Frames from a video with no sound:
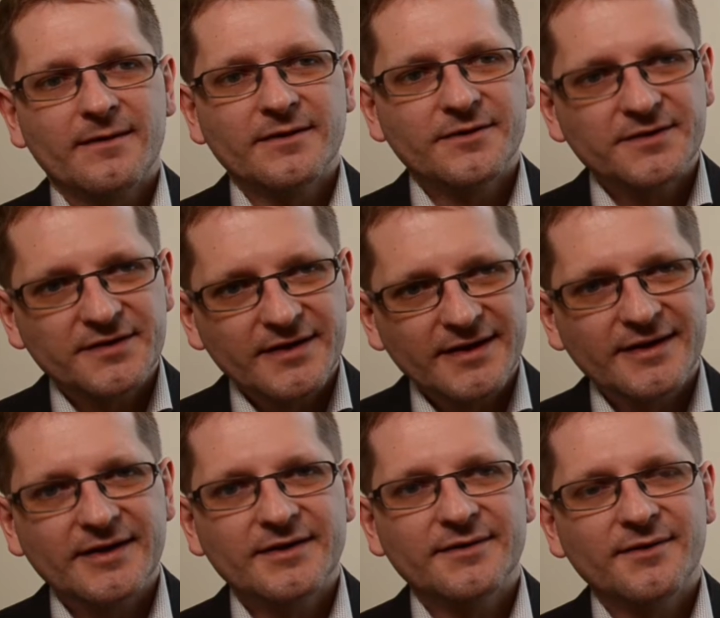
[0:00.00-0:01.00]

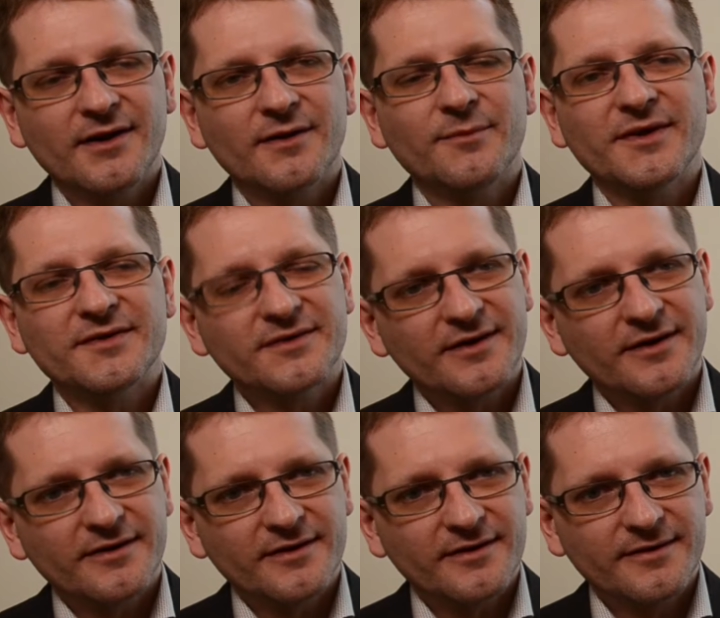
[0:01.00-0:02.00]
Understanding developments
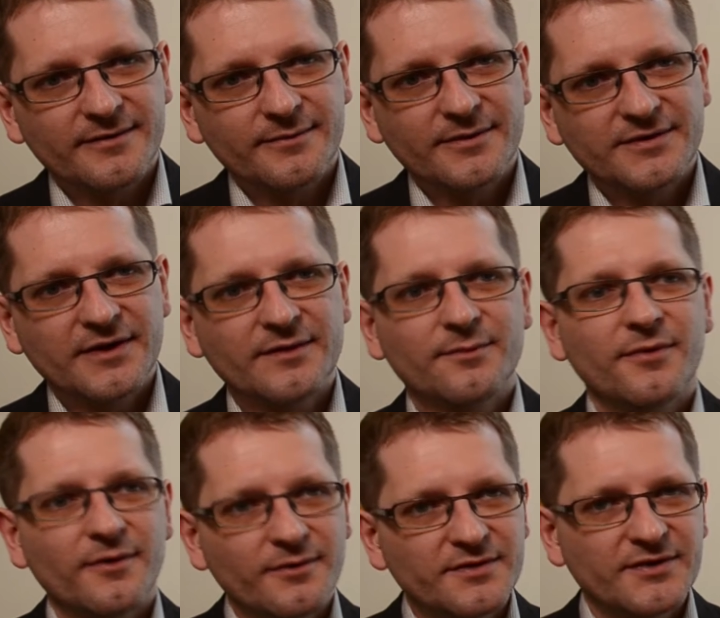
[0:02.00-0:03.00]
within
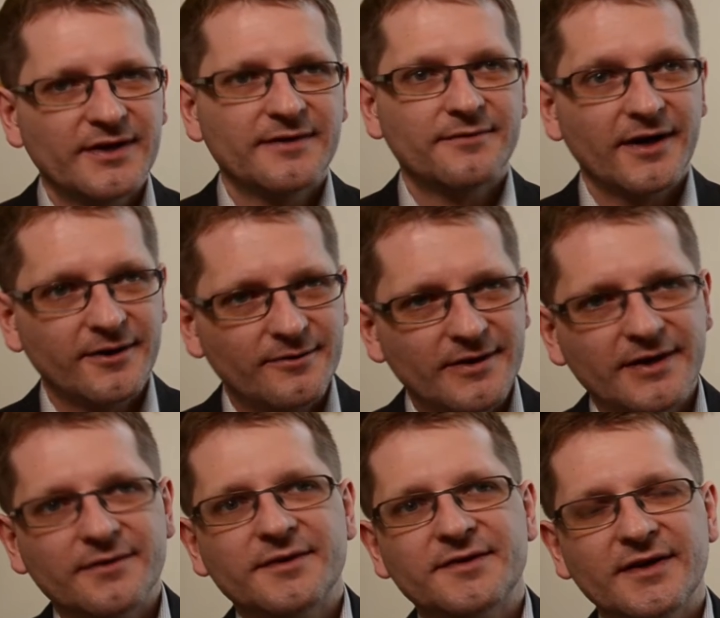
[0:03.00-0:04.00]
policy and
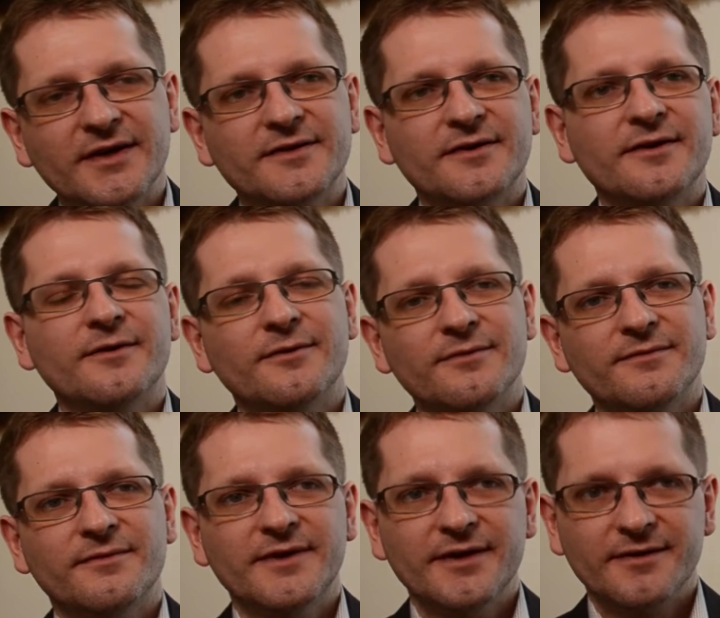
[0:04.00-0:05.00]
regulatory sector of
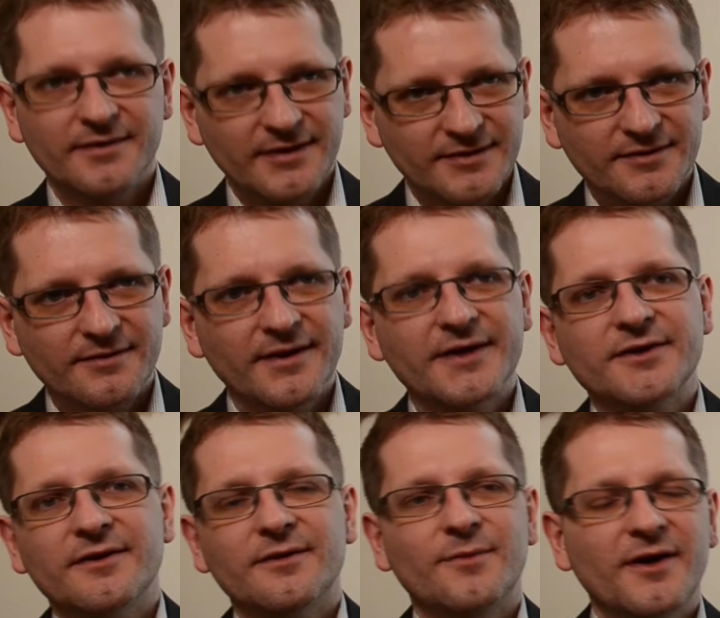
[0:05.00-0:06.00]
their
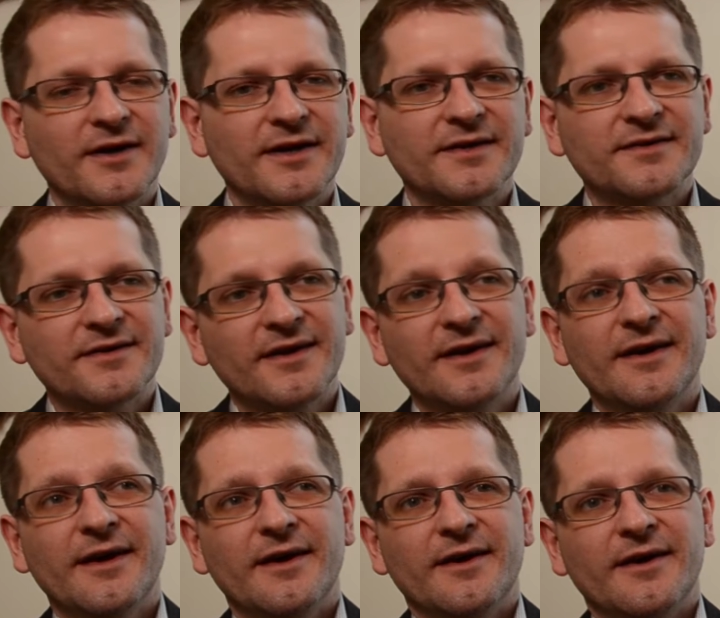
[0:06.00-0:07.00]
international markets
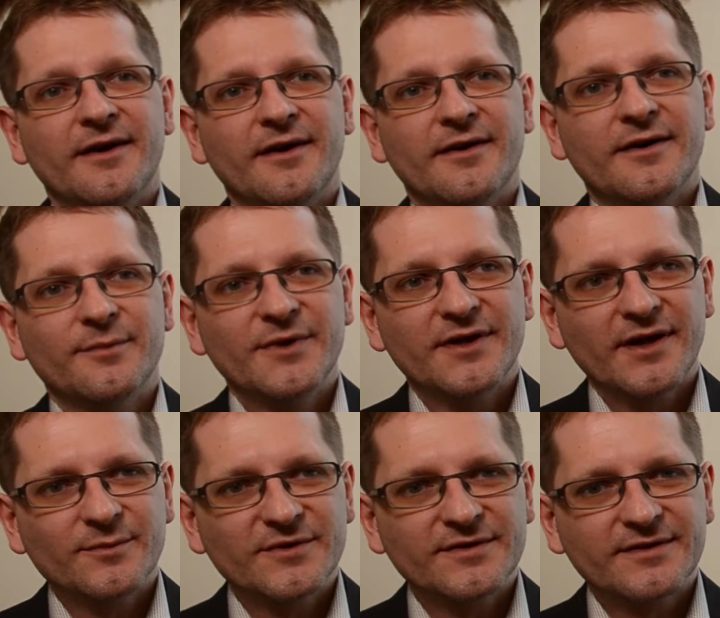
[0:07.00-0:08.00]

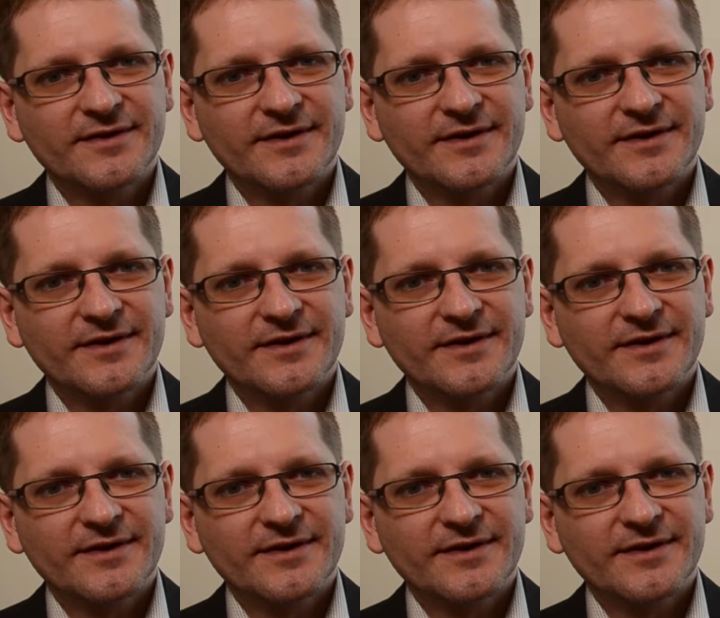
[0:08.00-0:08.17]
becomes